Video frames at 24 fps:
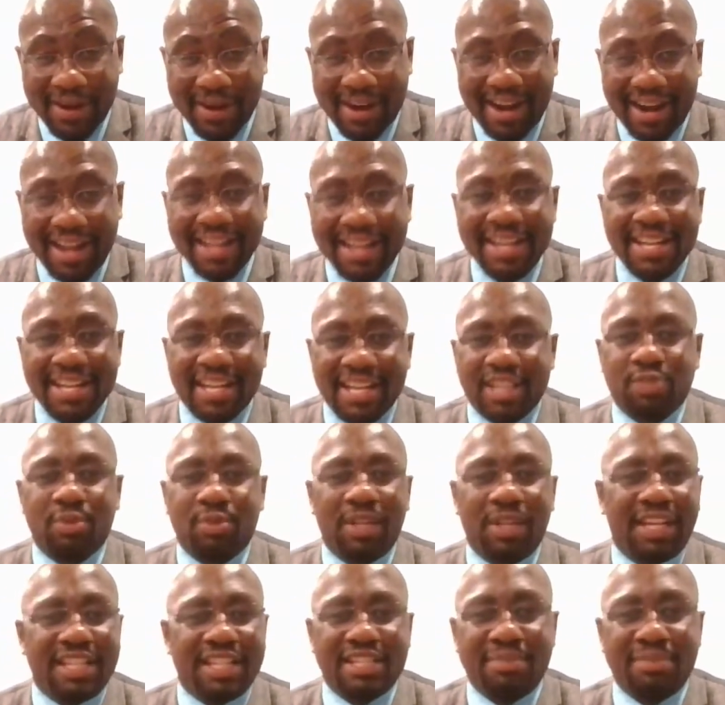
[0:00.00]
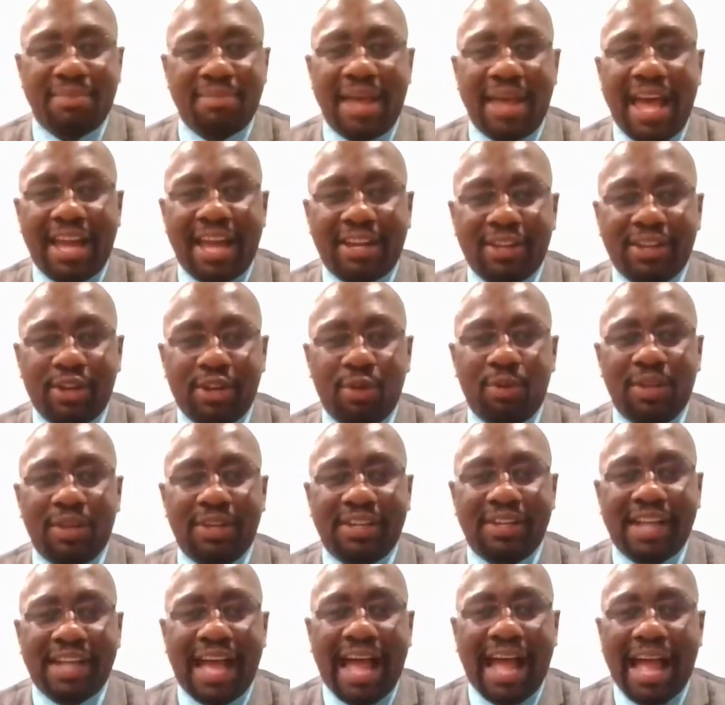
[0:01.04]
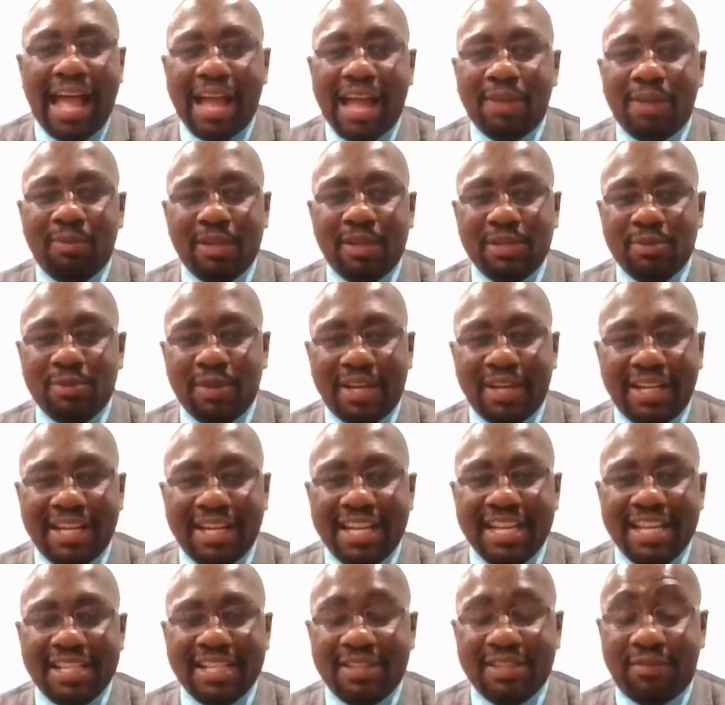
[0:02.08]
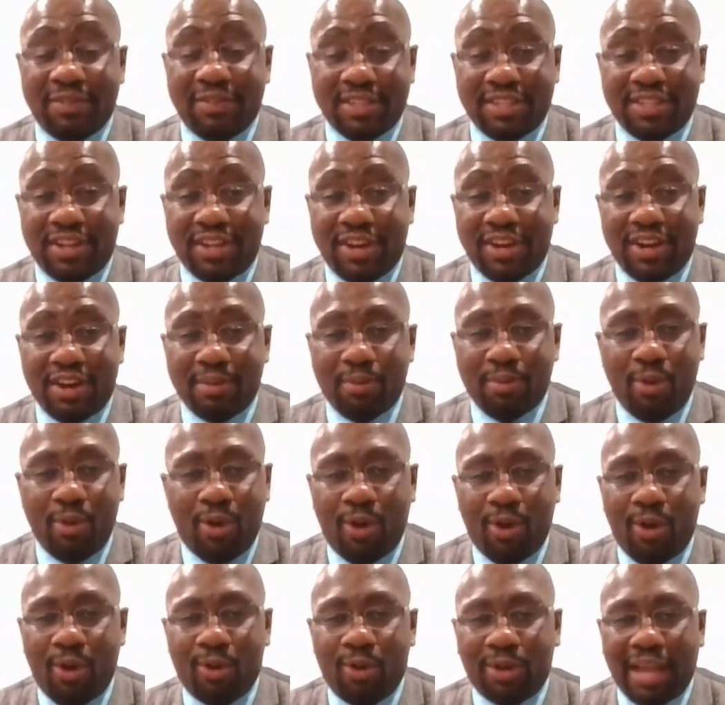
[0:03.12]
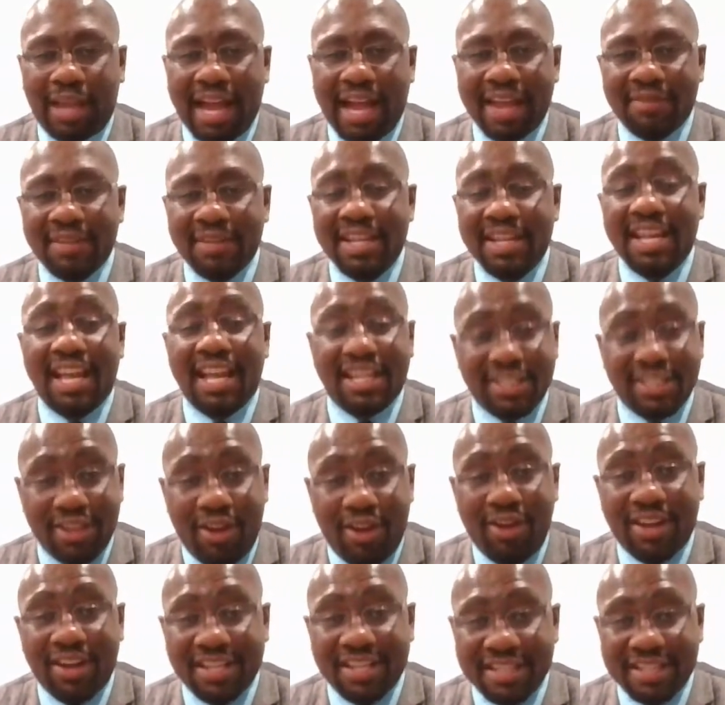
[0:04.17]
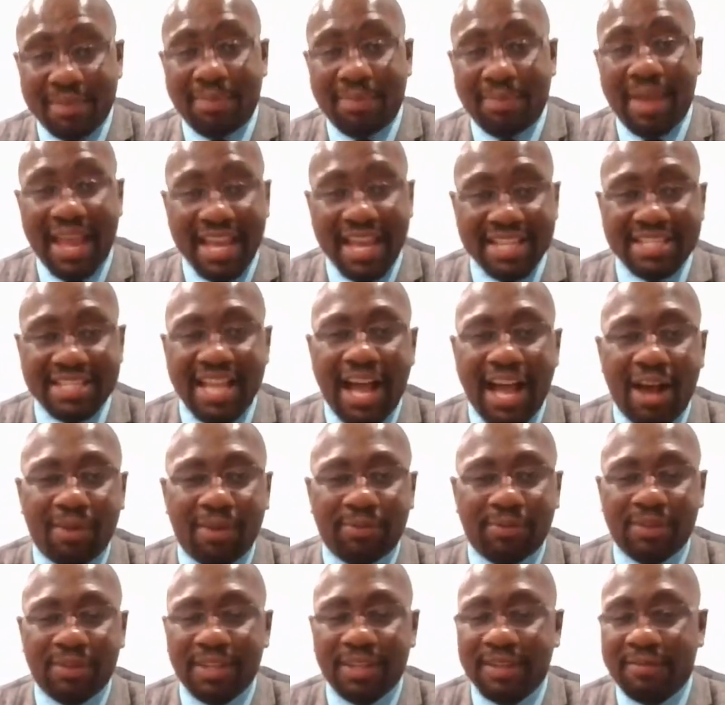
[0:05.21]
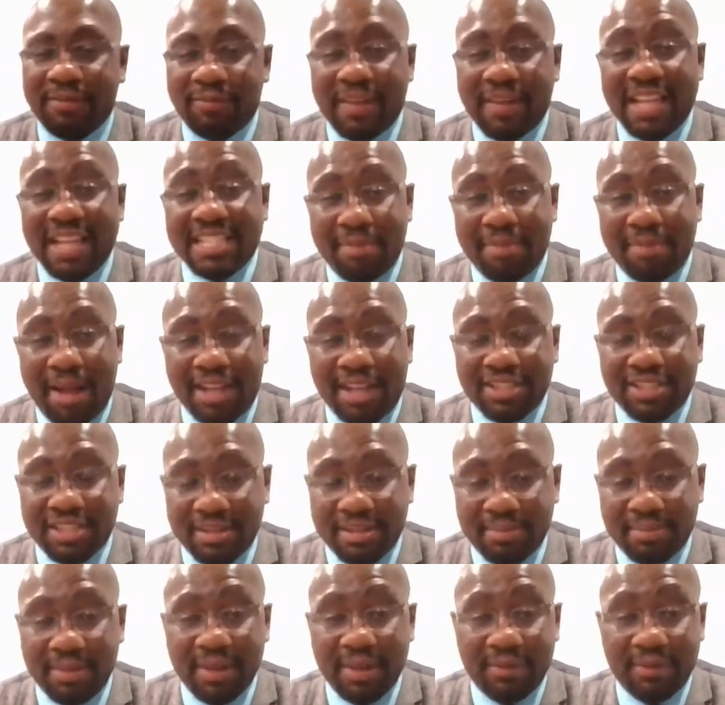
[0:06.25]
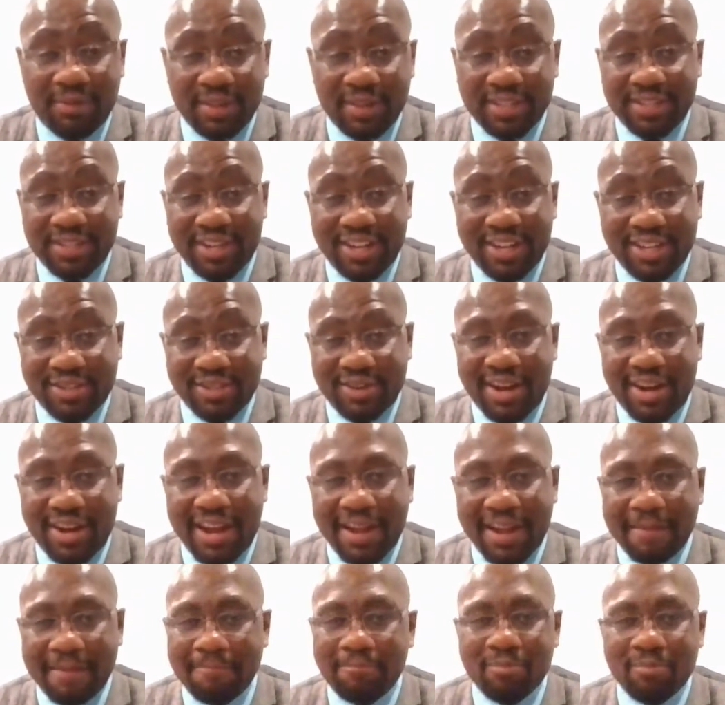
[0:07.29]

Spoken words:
Right? Because it really doesn't matter, when you die, which one it is, if it's term or whole life, as long as it pays out the face amount to the beneficiaries, right?